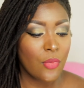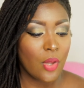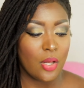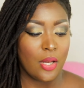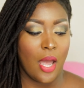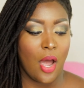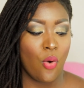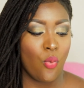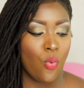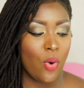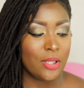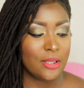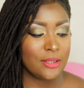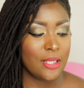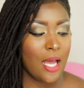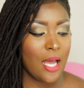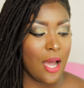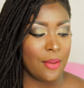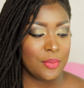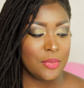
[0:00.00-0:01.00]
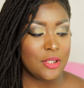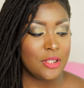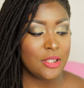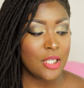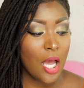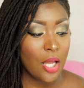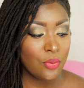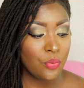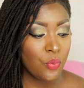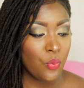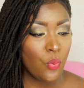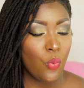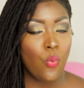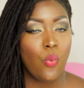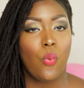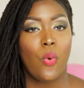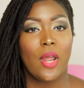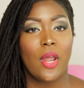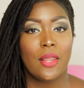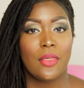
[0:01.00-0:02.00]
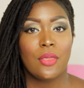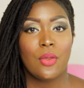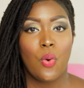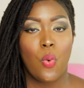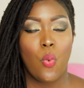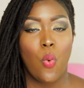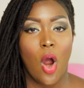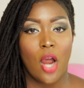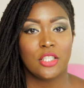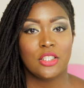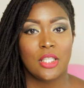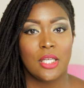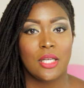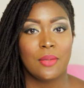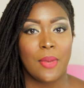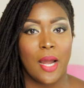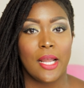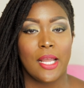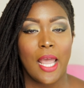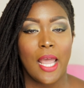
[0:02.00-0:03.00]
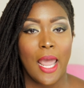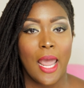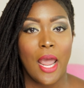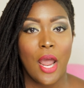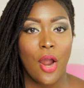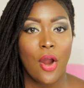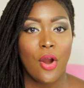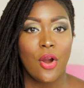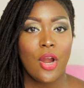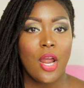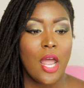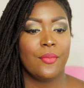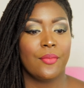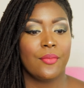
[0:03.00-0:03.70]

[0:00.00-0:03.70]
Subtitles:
Now once I'm done with washing my hair,